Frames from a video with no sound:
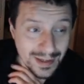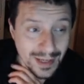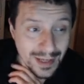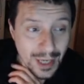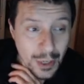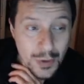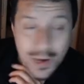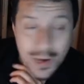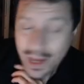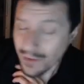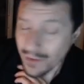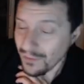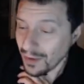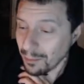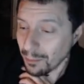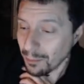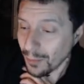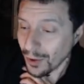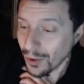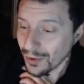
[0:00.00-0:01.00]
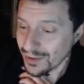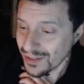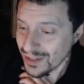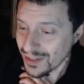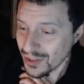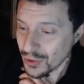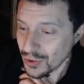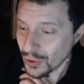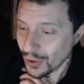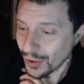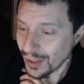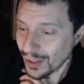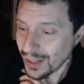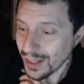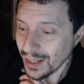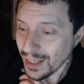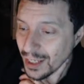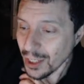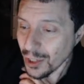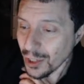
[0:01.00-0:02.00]
we have a monster
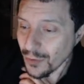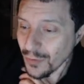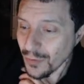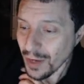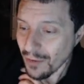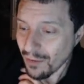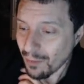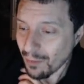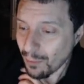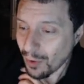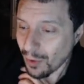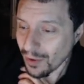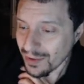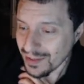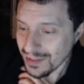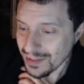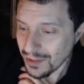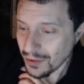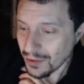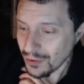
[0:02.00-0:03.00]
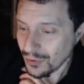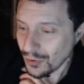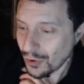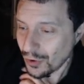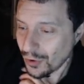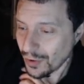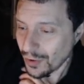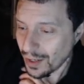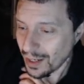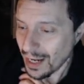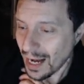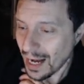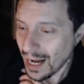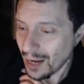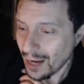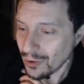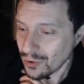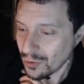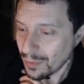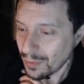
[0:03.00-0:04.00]
turret,
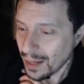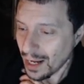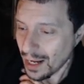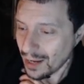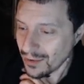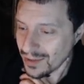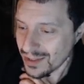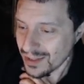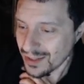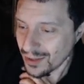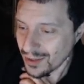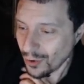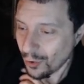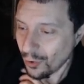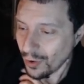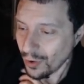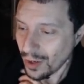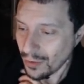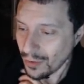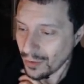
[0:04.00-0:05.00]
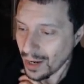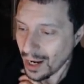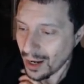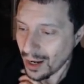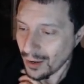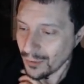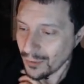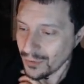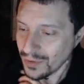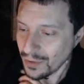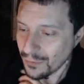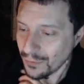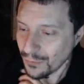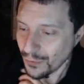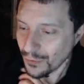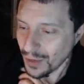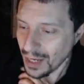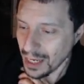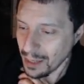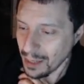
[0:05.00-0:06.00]
auto bounce all around the
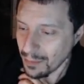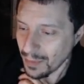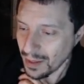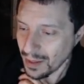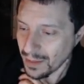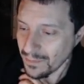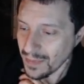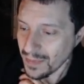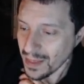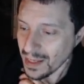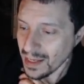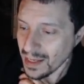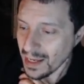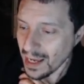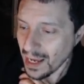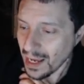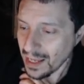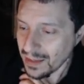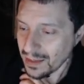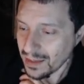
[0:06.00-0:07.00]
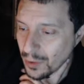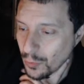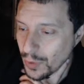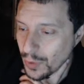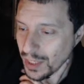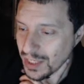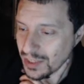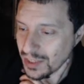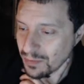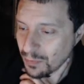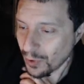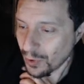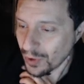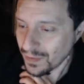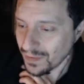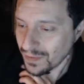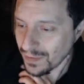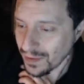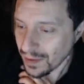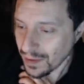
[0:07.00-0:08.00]
frame, and the weak spot
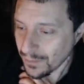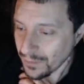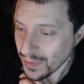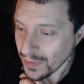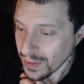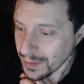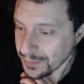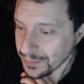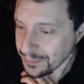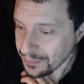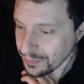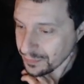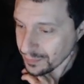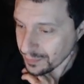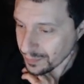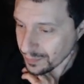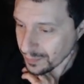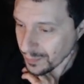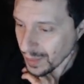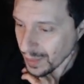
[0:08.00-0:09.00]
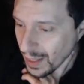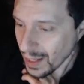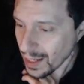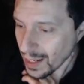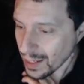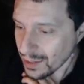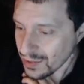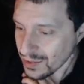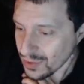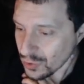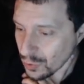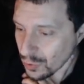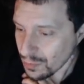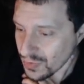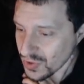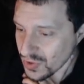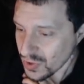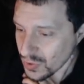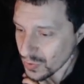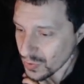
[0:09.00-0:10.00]
are some
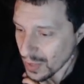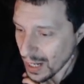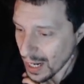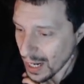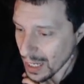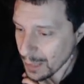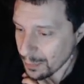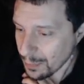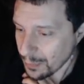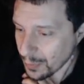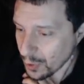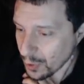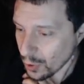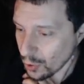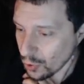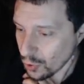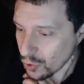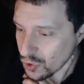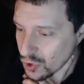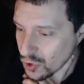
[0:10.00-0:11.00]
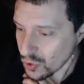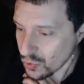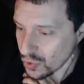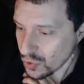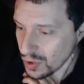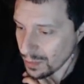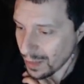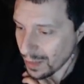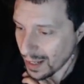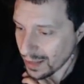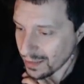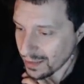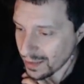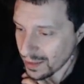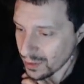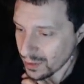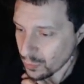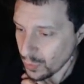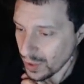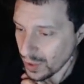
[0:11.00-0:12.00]
stripe close to the
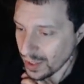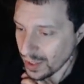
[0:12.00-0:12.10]
mantlet